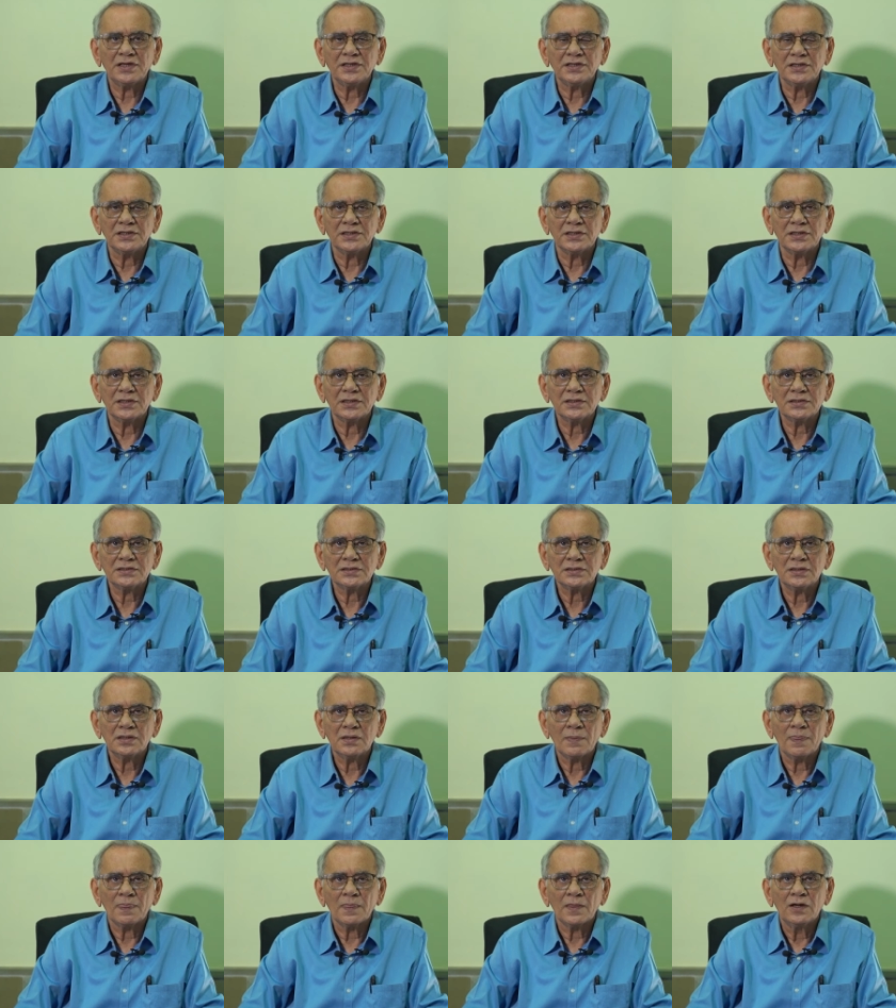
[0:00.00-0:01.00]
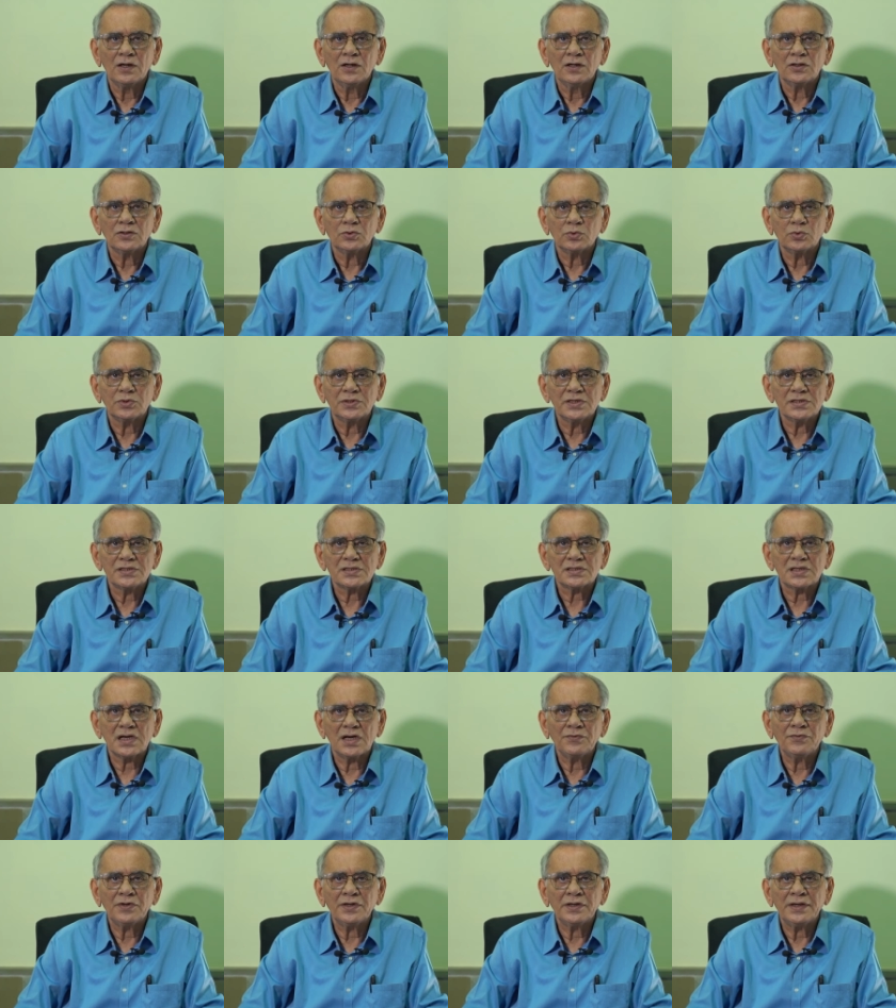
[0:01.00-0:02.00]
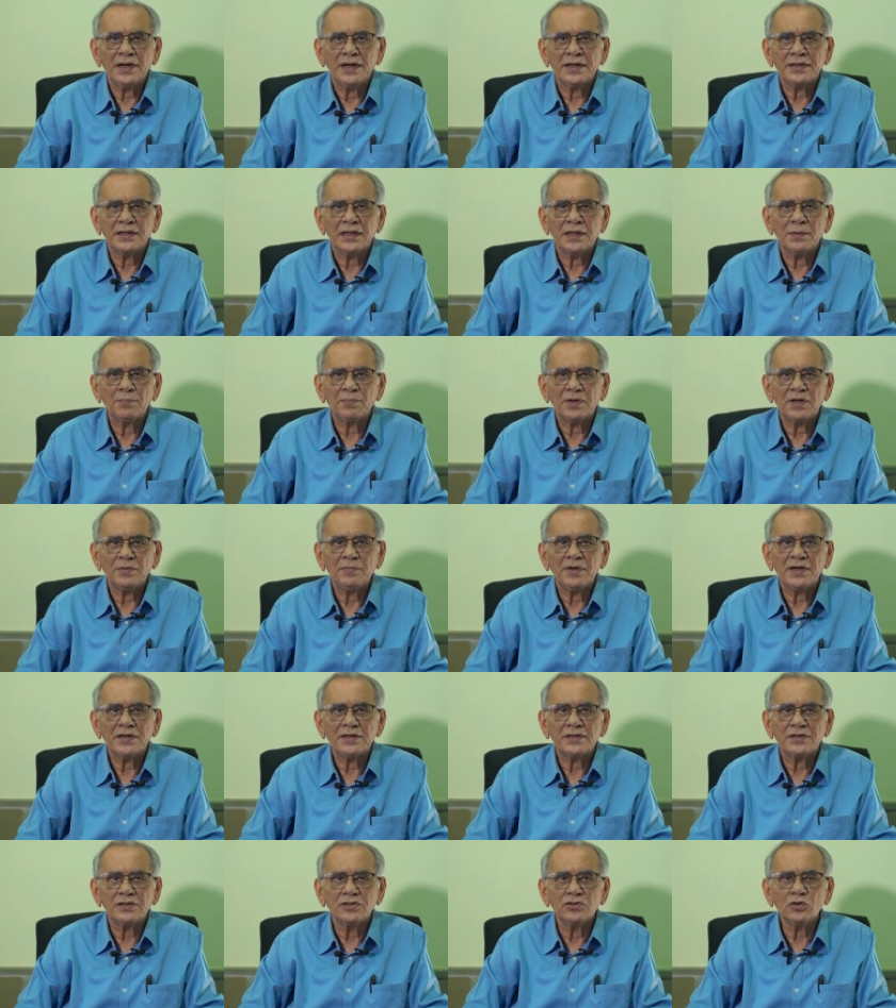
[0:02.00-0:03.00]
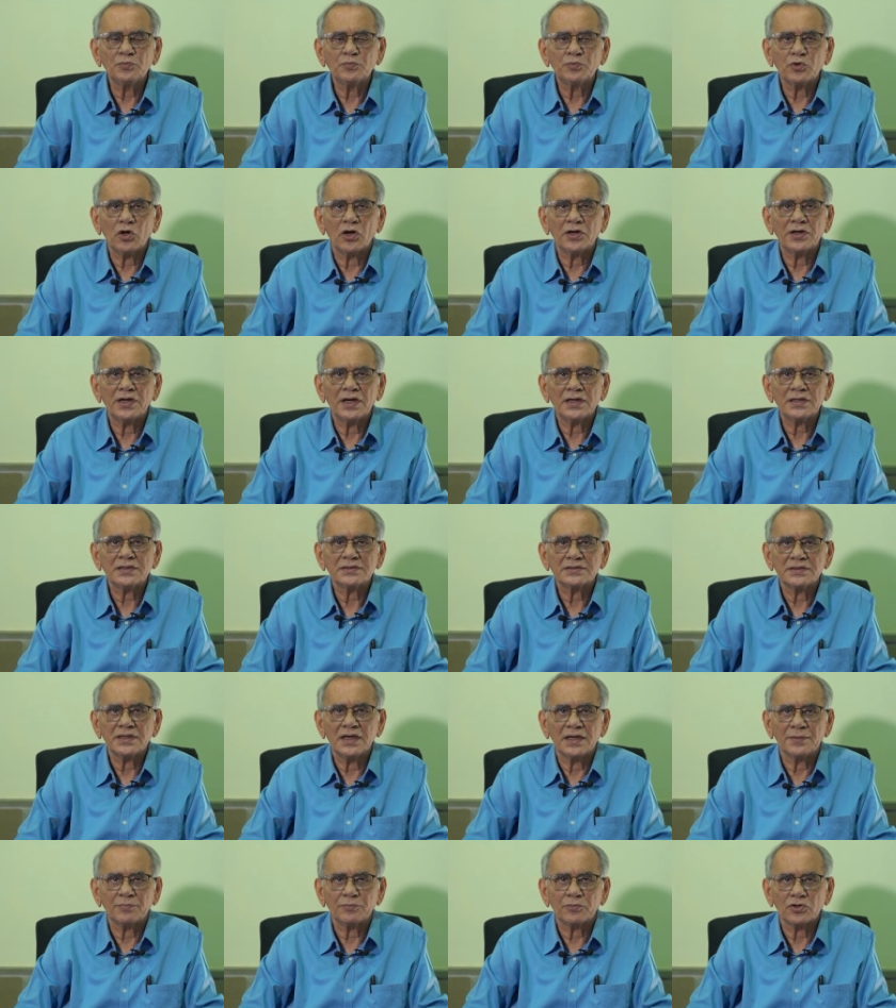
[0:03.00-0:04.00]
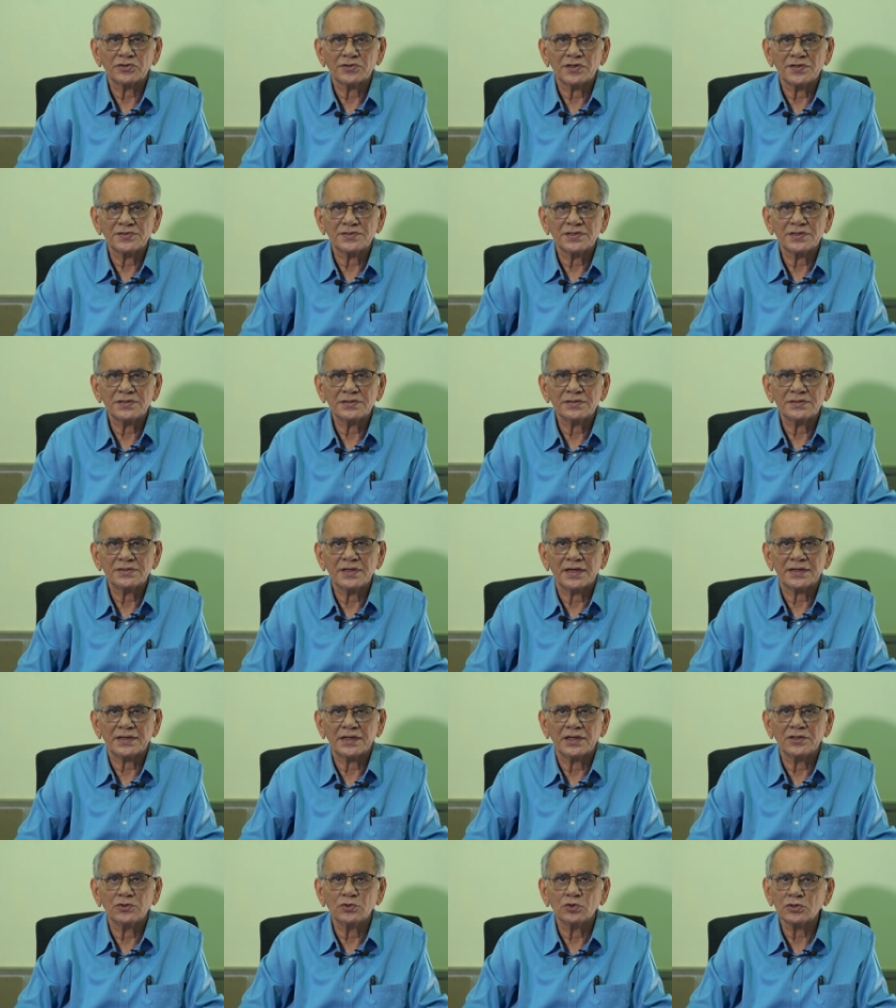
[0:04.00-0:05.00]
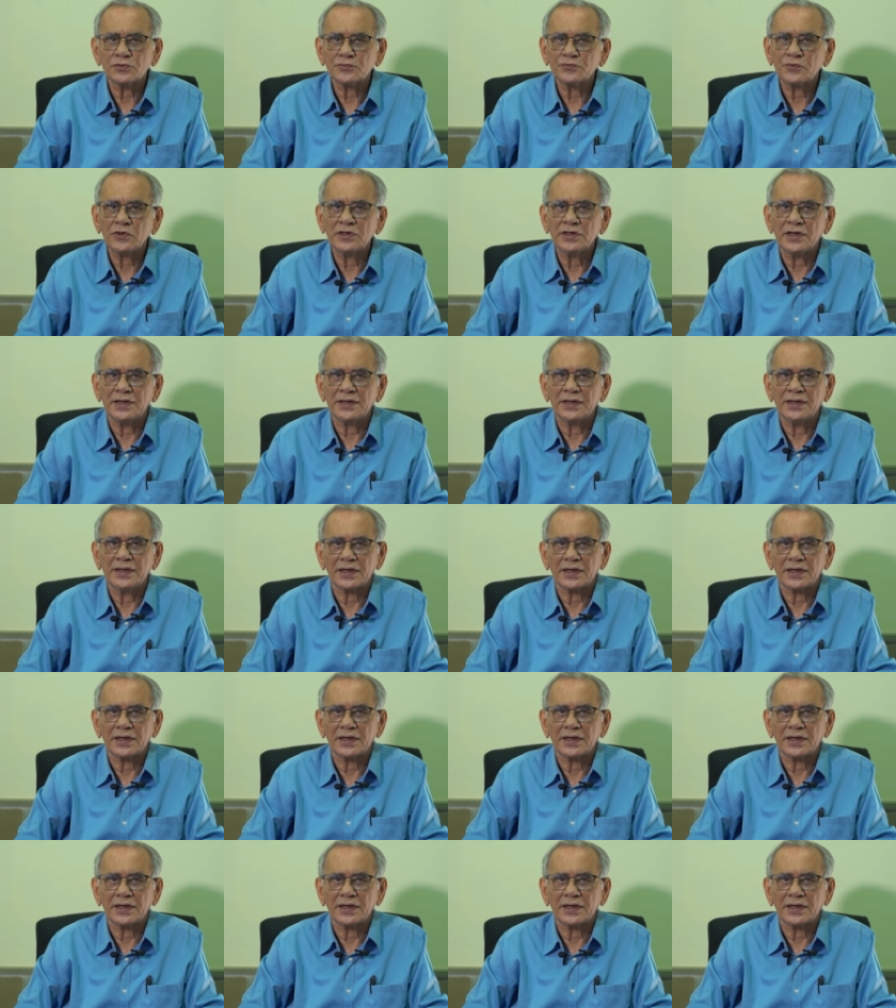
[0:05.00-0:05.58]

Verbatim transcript: engineers to discover and implement new products and processes that are useful and